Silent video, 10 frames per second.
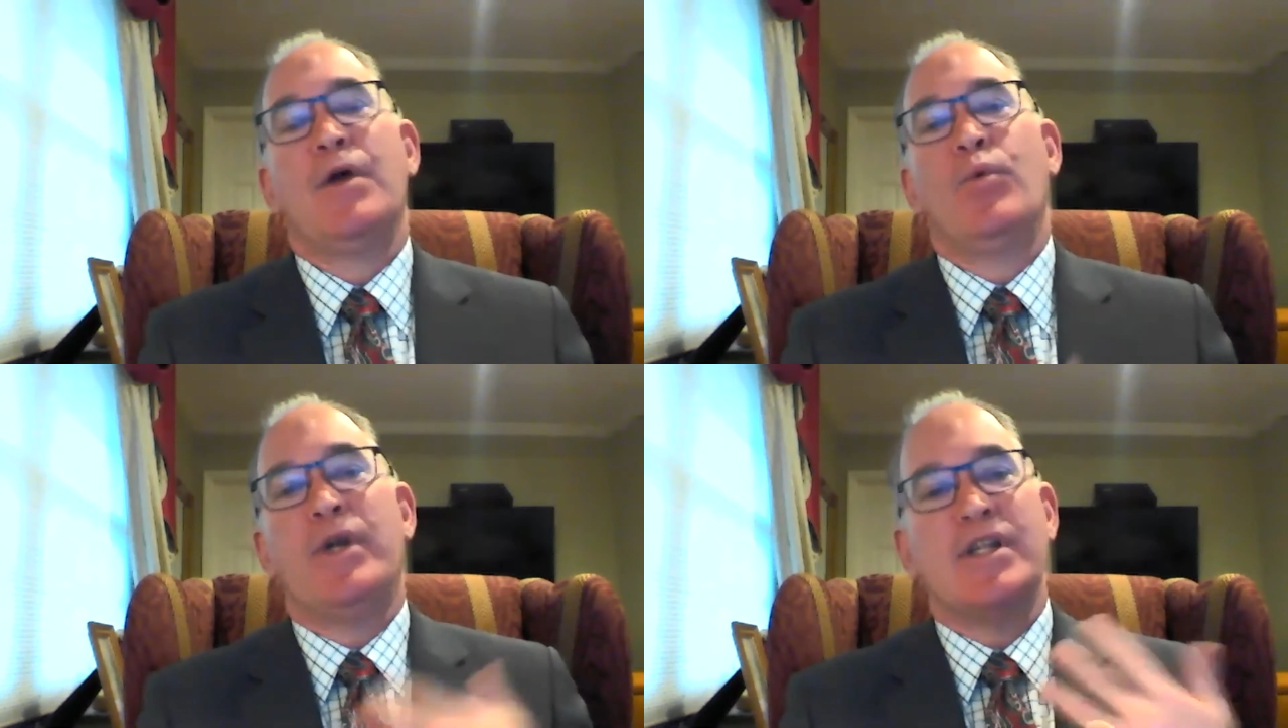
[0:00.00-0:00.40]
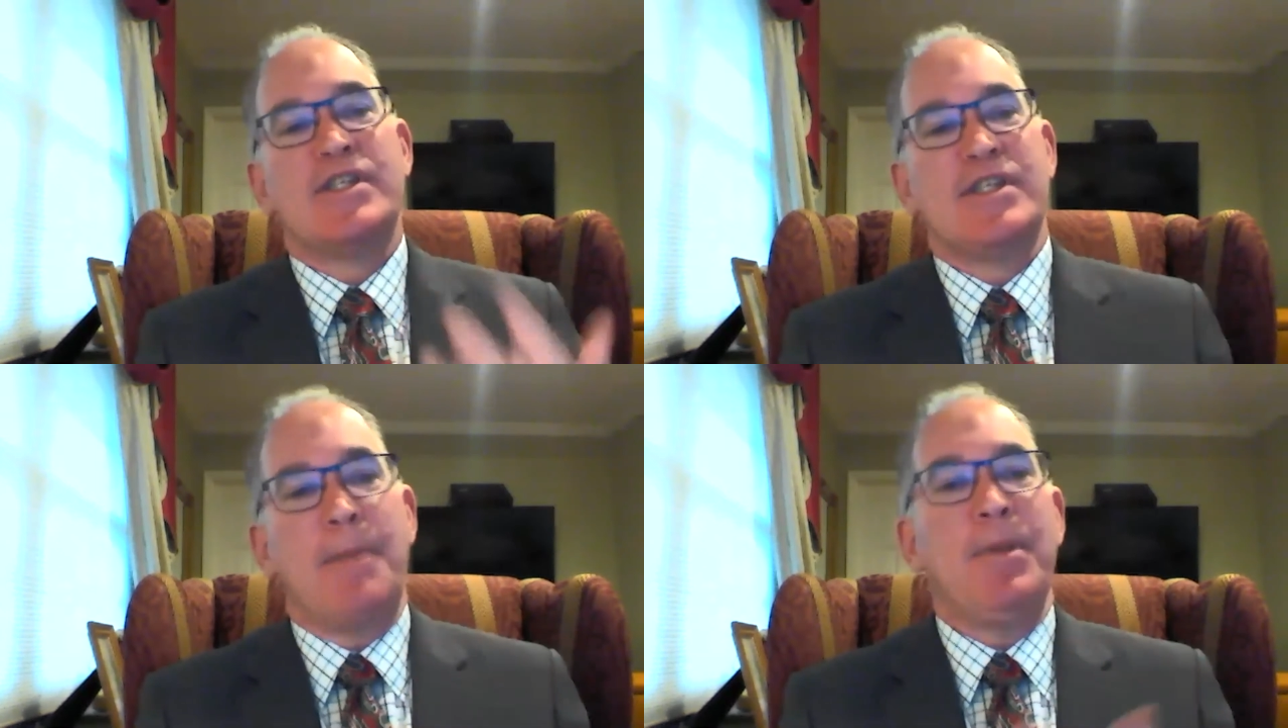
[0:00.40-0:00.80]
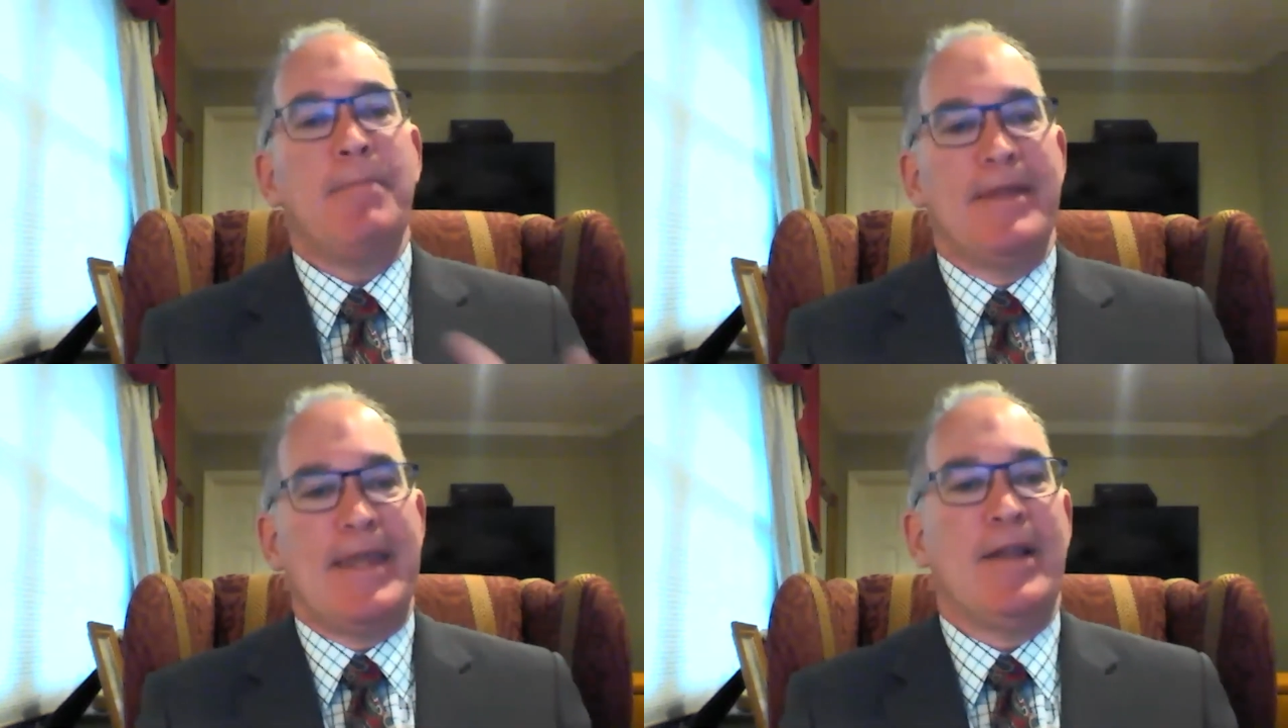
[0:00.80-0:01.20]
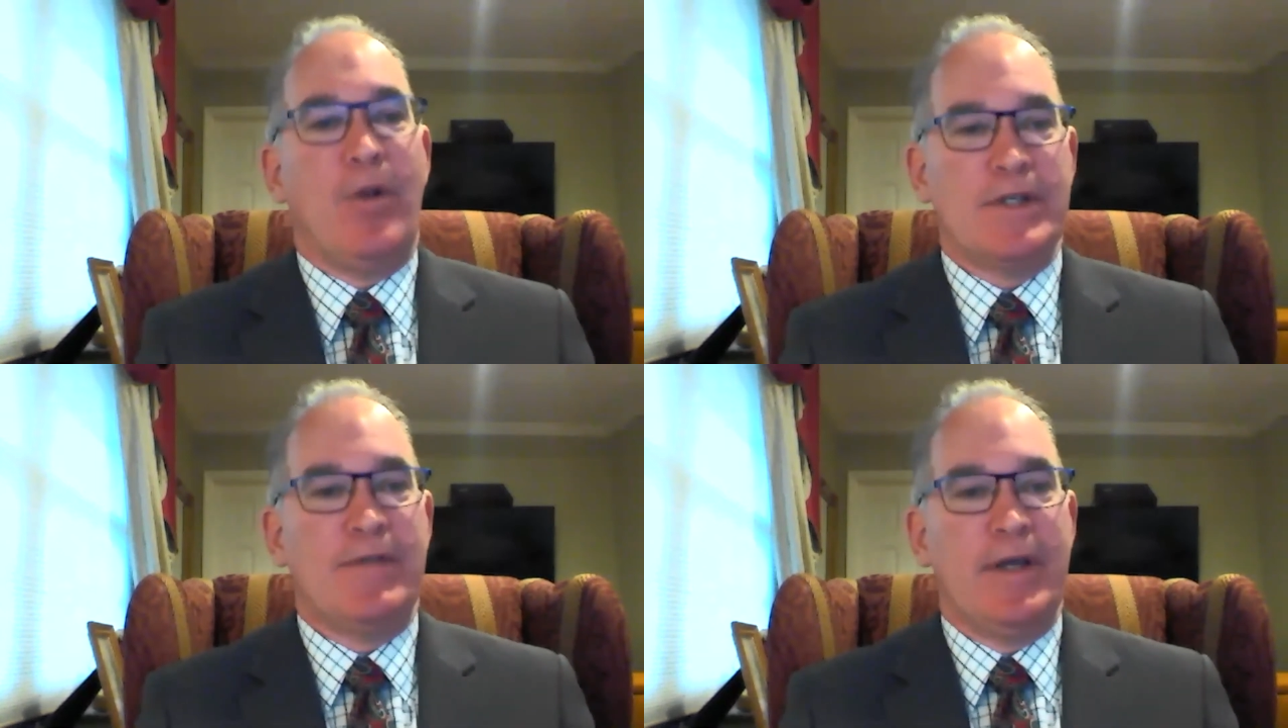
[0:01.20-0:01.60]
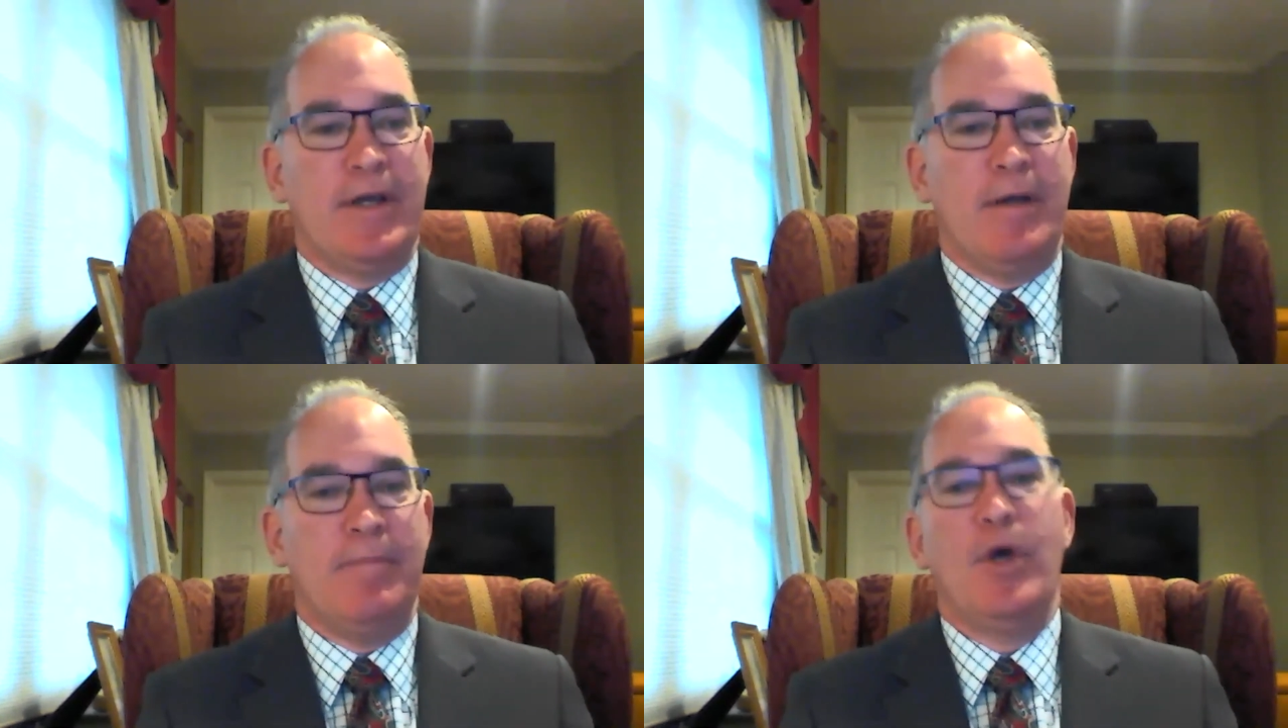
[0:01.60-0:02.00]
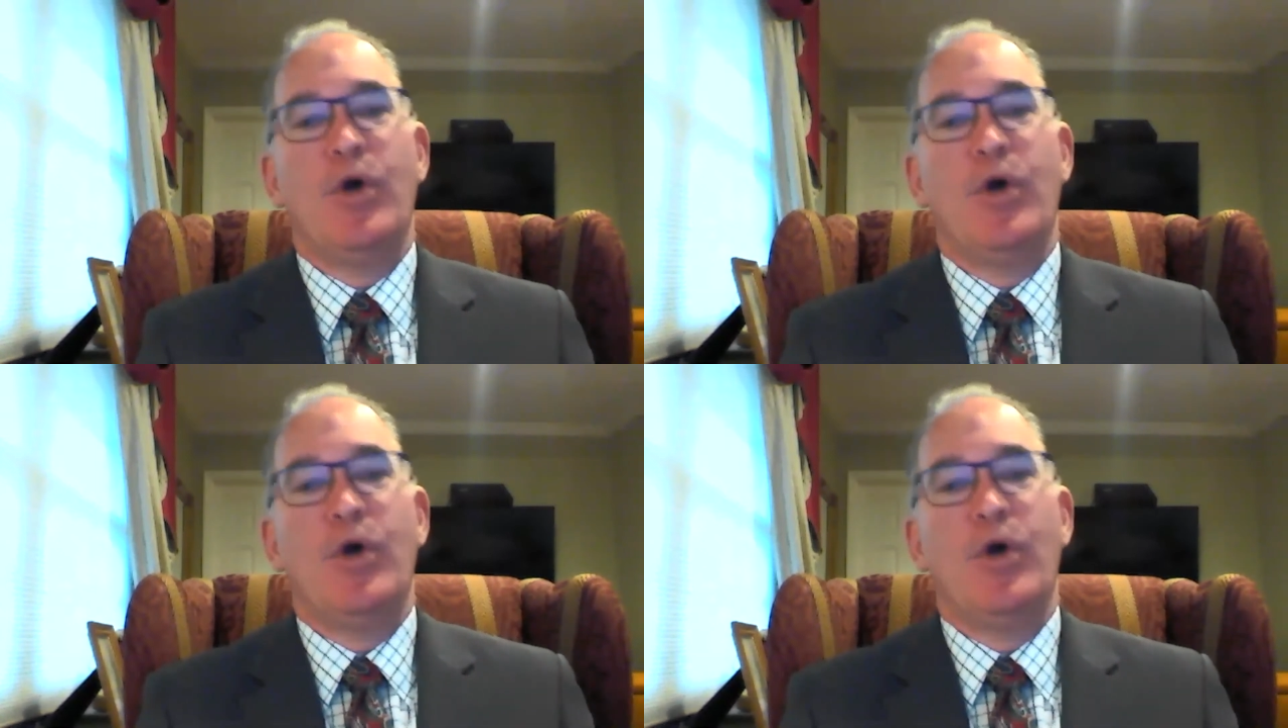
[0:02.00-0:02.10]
we could supplement that loss of income